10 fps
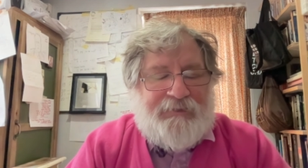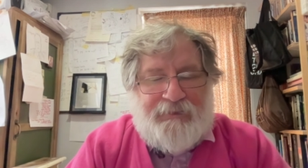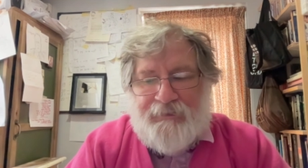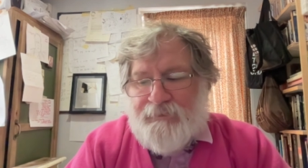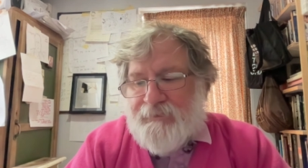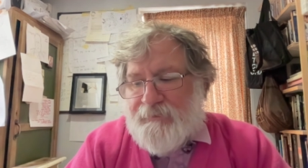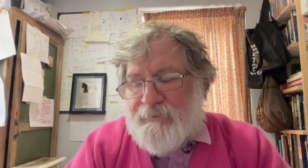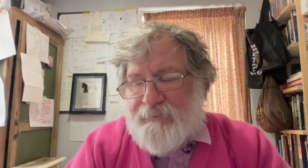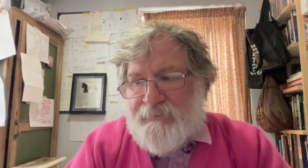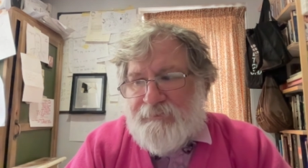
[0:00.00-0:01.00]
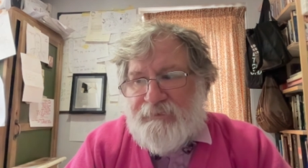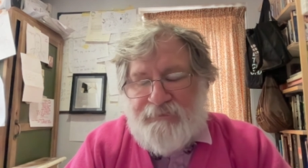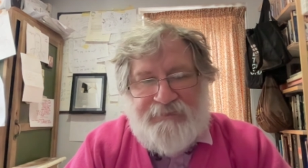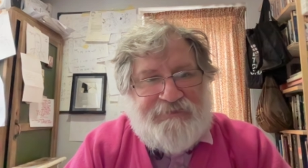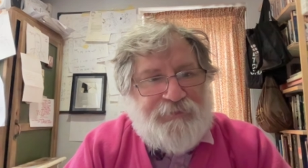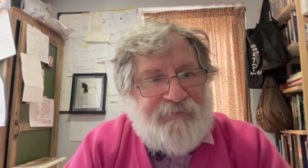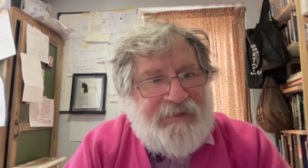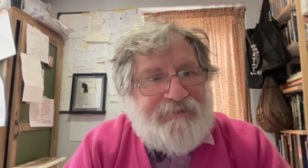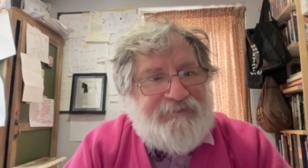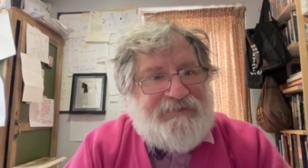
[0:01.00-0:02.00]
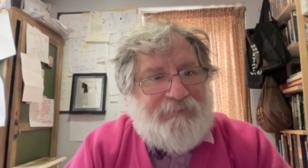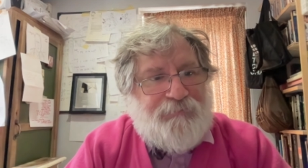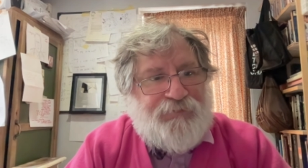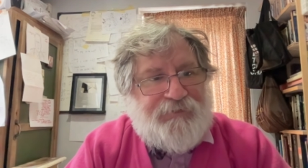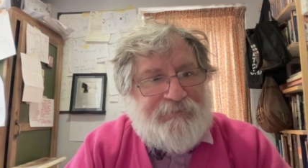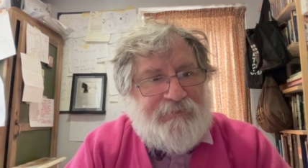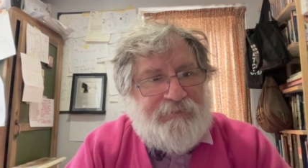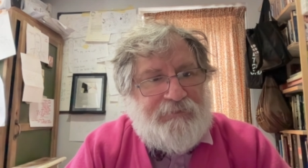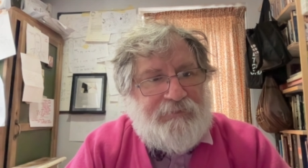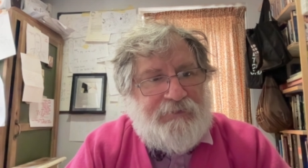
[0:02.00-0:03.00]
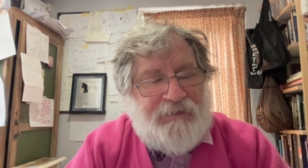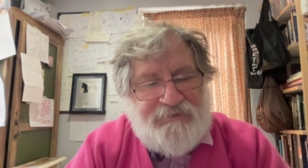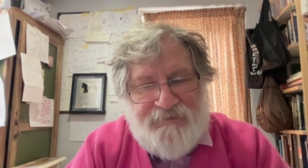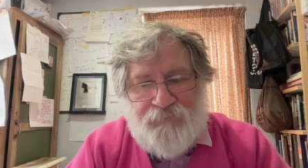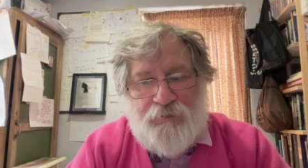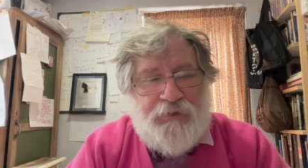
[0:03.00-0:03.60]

the sort of in-depth interview